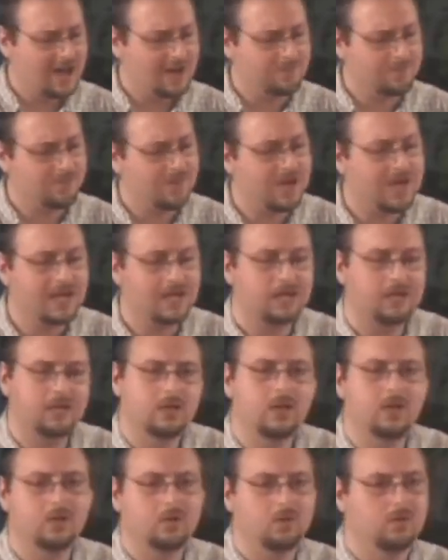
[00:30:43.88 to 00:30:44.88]
I
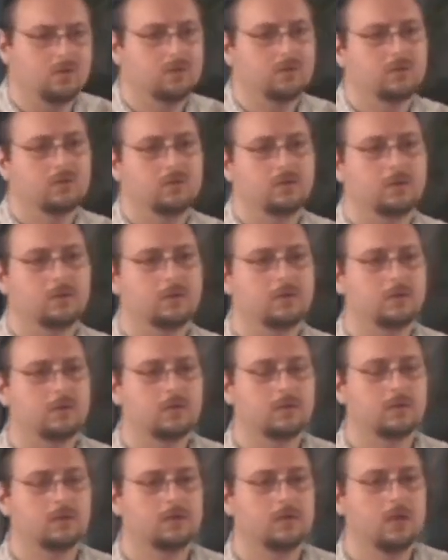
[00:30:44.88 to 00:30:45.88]
beg you,
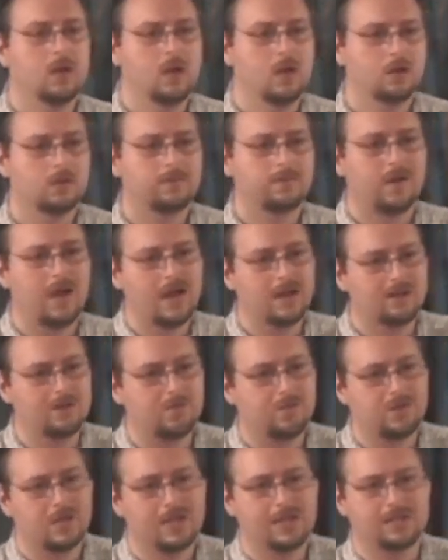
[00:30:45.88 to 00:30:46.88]

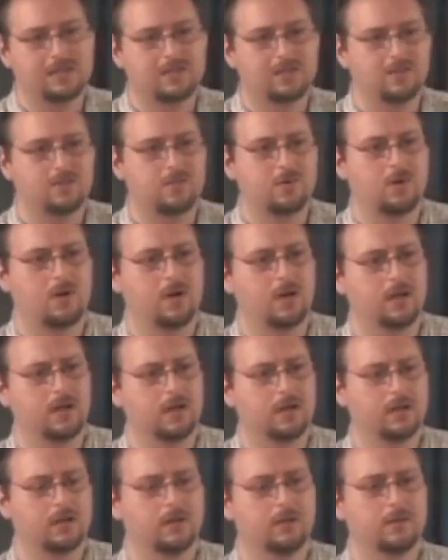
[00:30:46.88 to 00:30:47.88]
find a place to
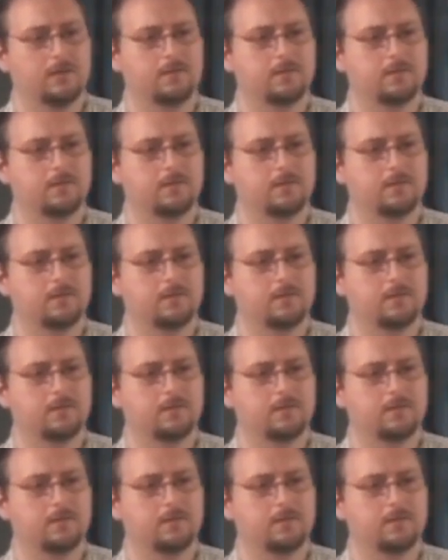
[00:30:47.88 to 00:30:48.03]
pray.